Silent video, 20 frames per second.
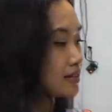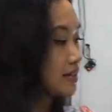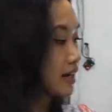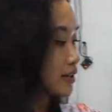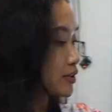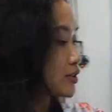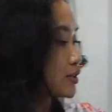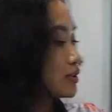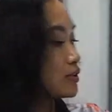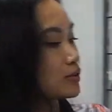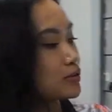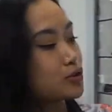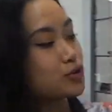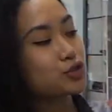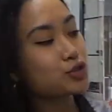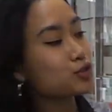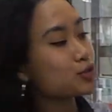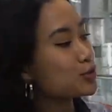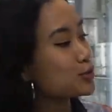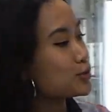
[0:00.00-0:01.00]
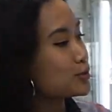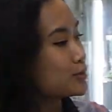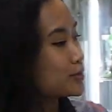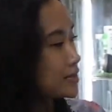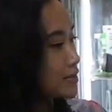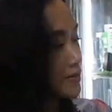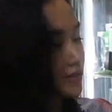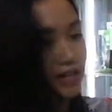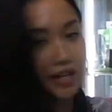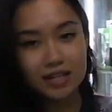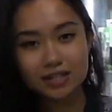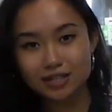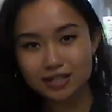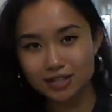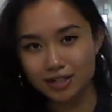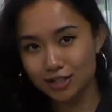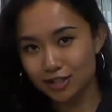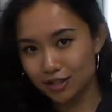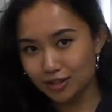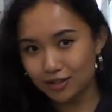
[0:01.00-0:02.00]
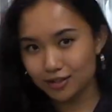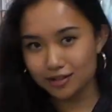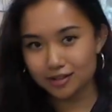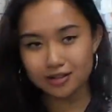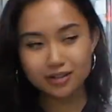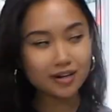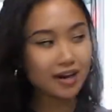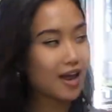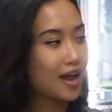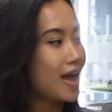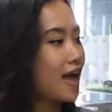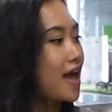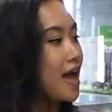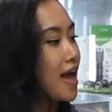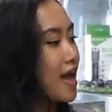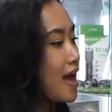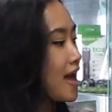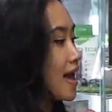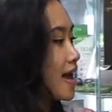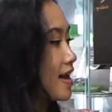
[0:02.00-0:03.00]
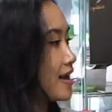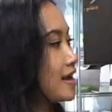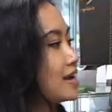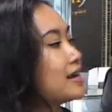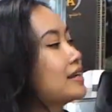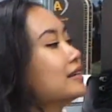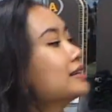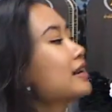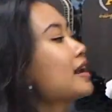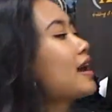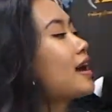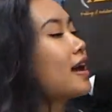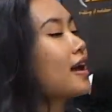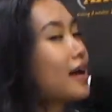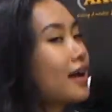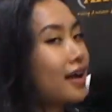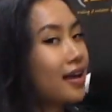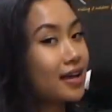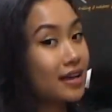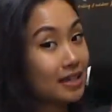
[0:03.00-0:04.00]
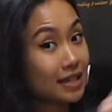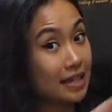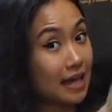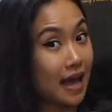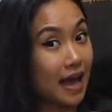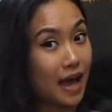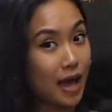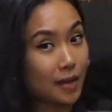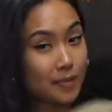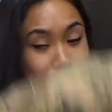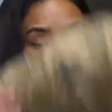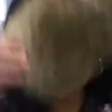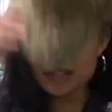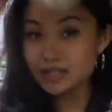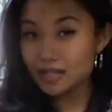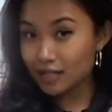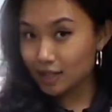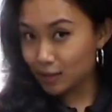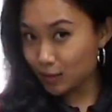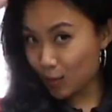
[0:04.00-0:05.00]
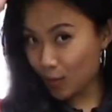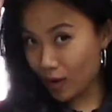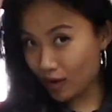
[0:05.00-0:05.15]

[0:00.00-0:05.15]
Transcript: tactical shoes, as you can see here, and caps as